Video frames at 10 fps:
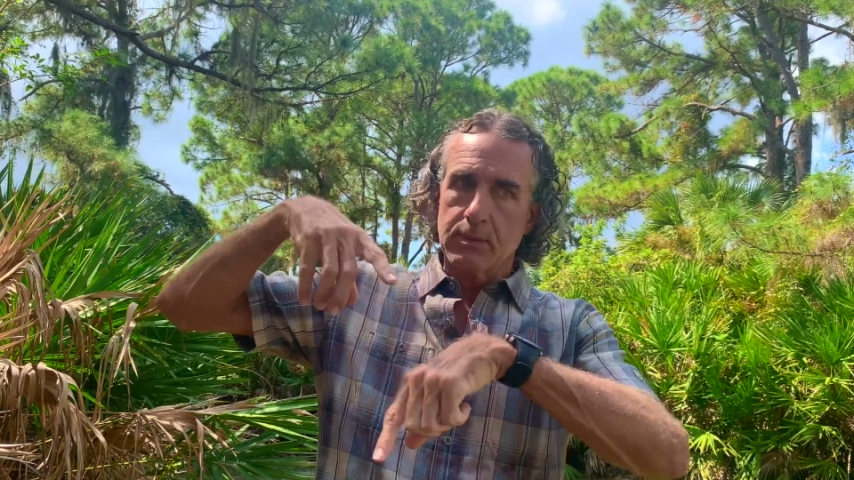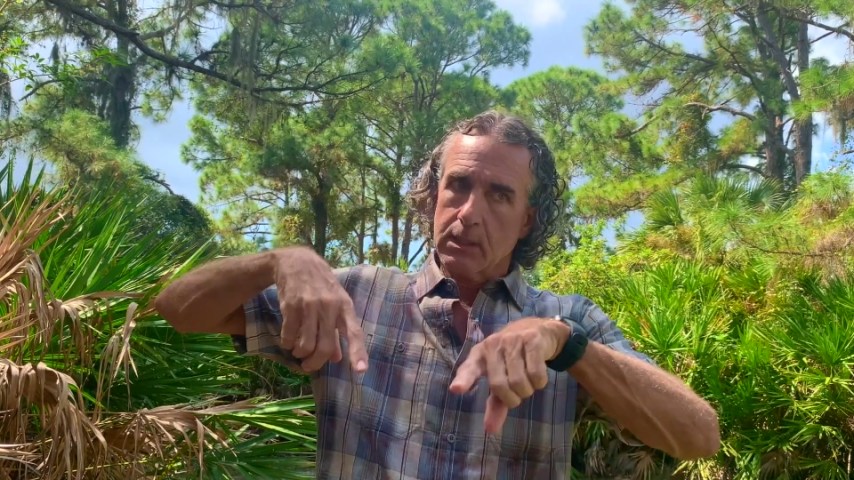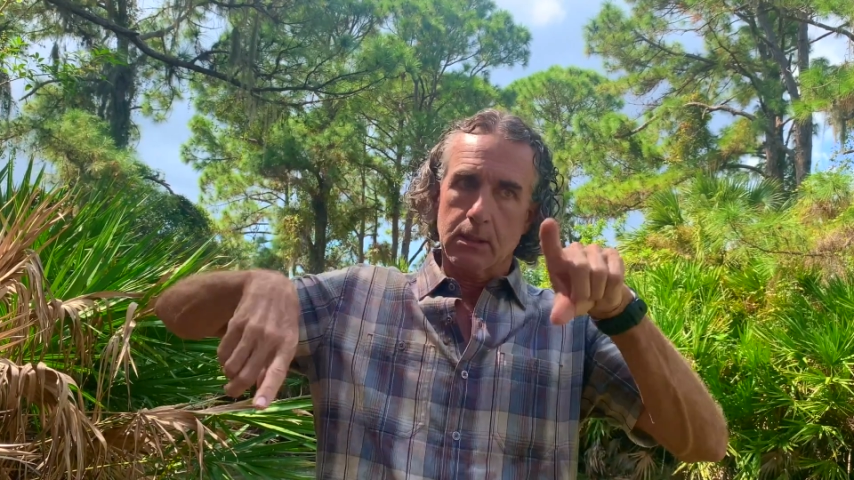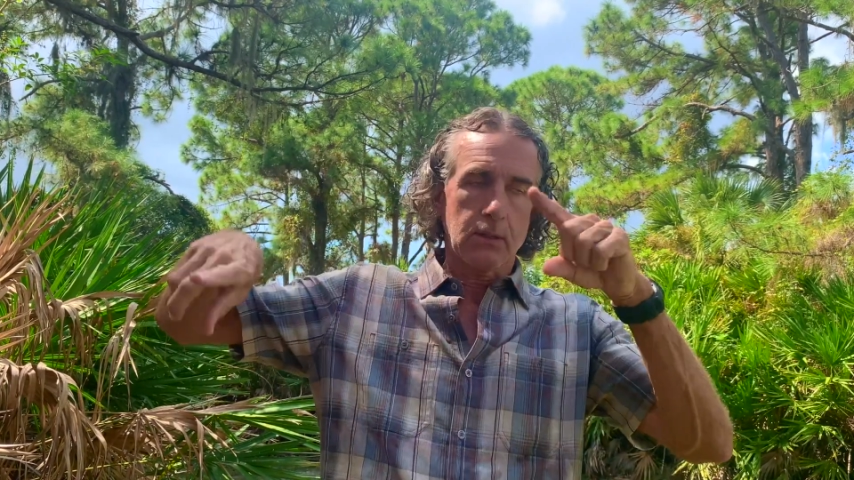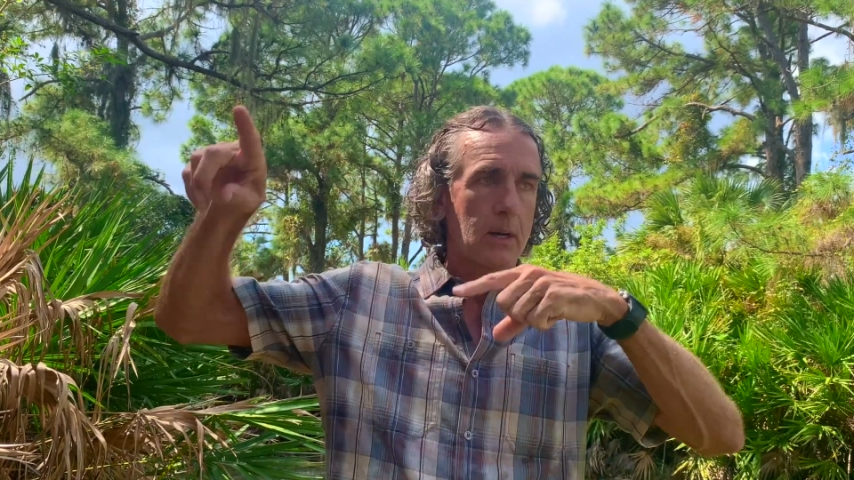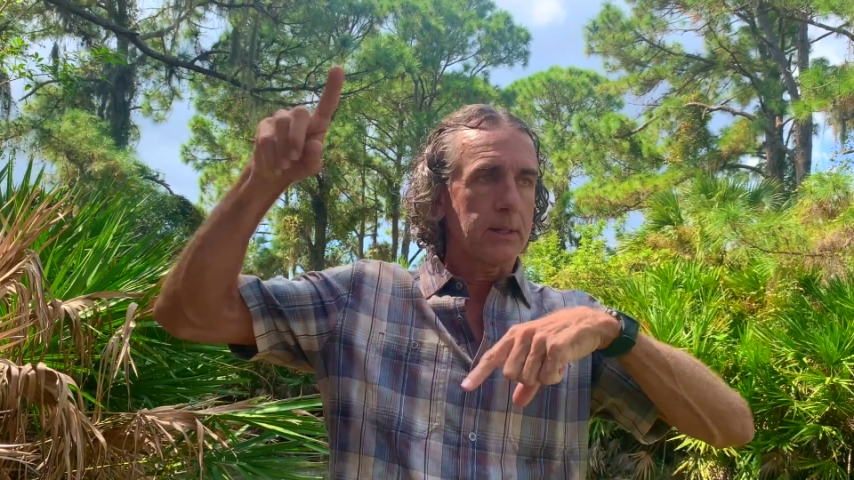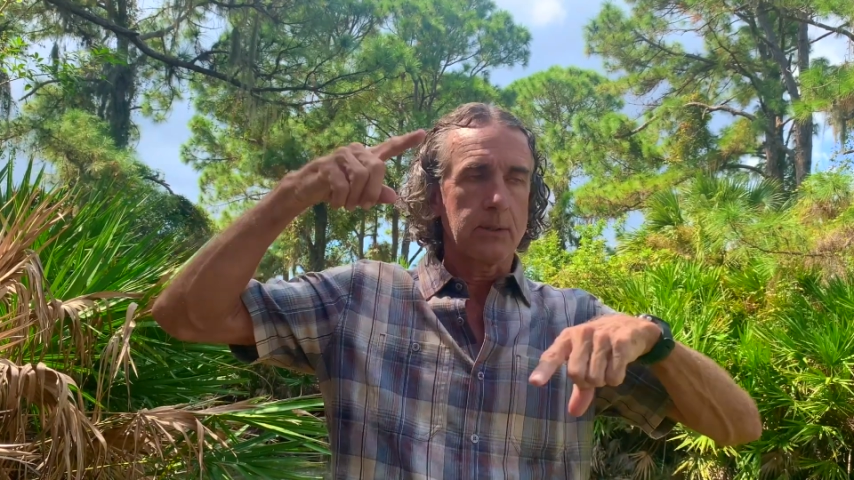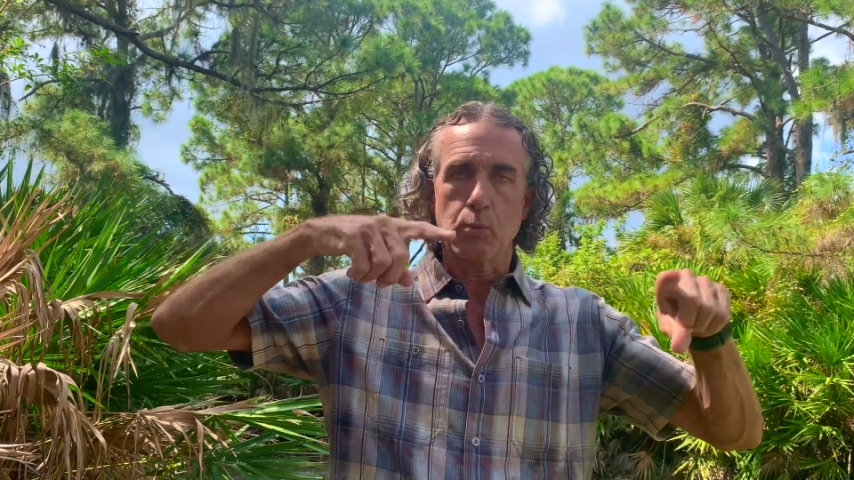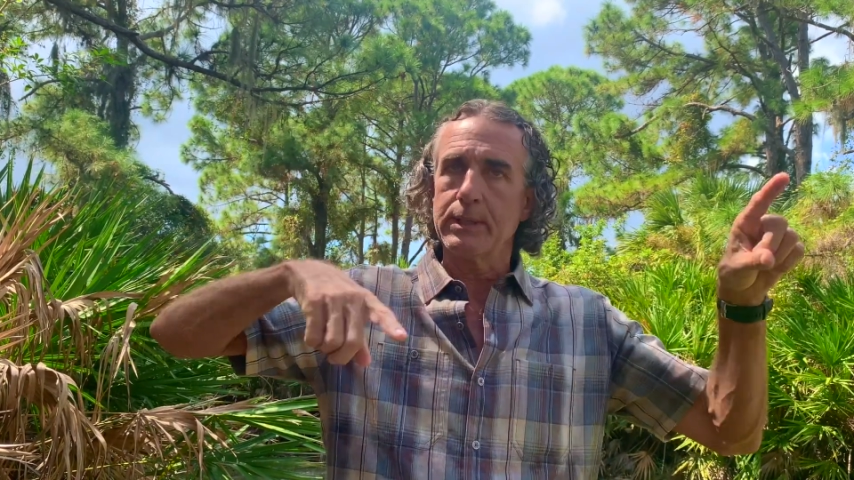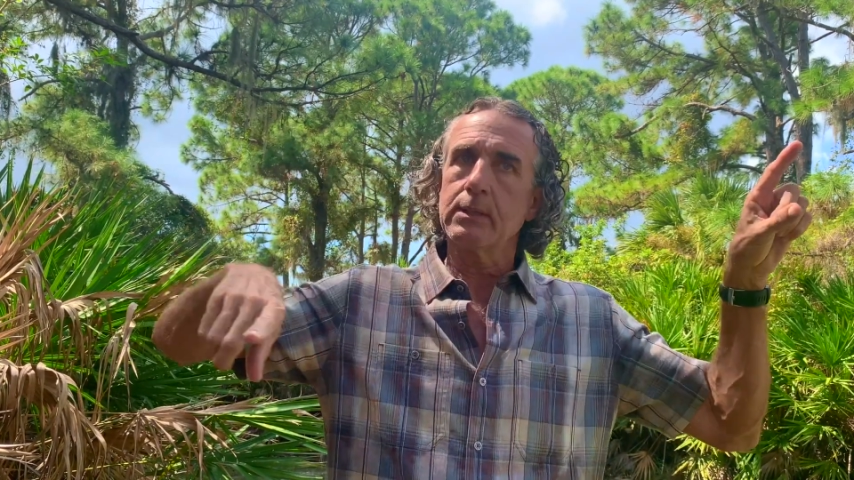they get caught
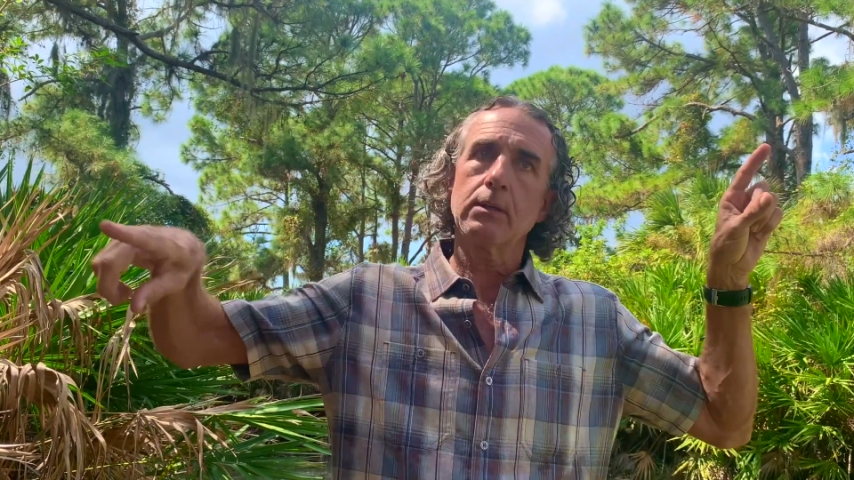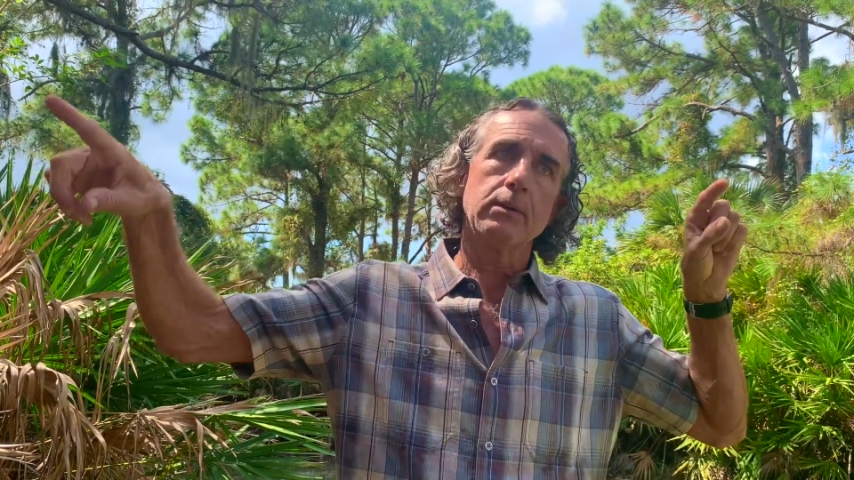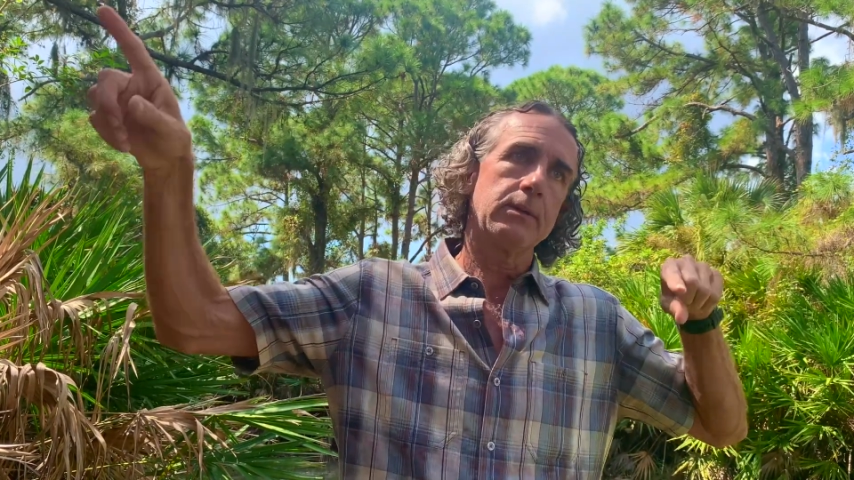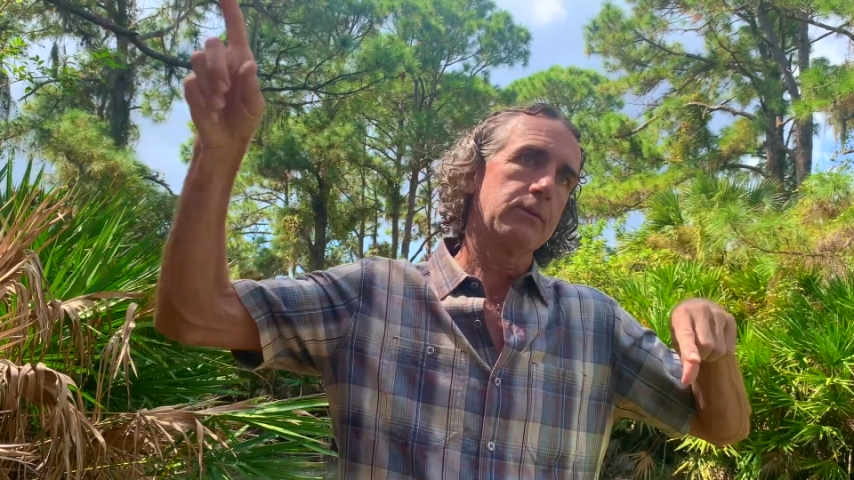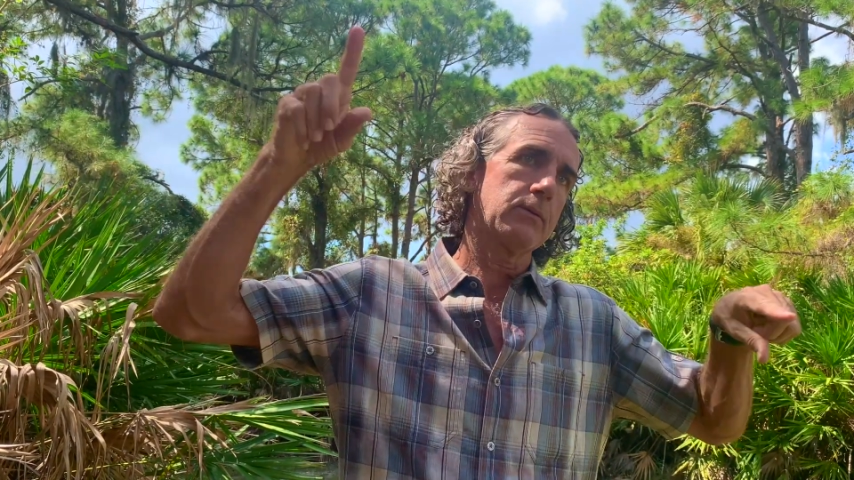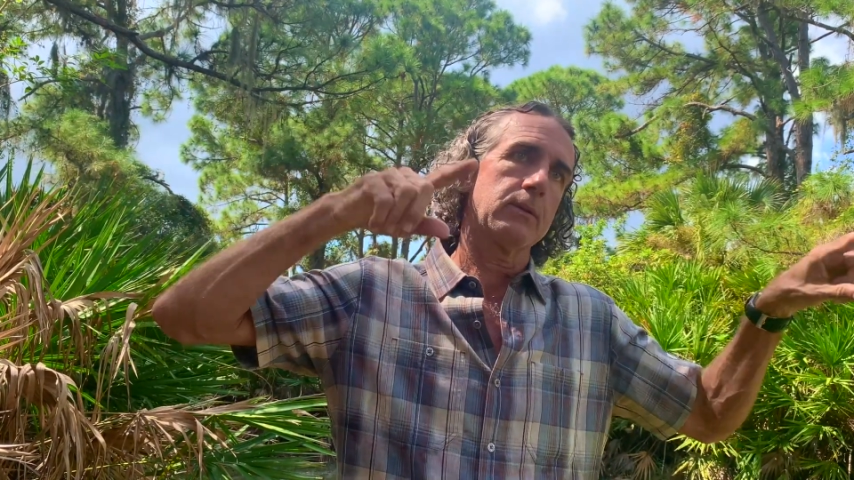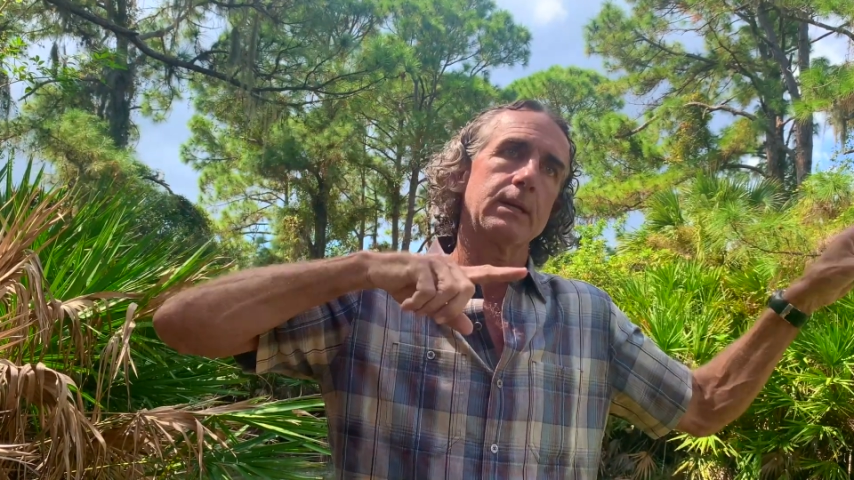in wind currents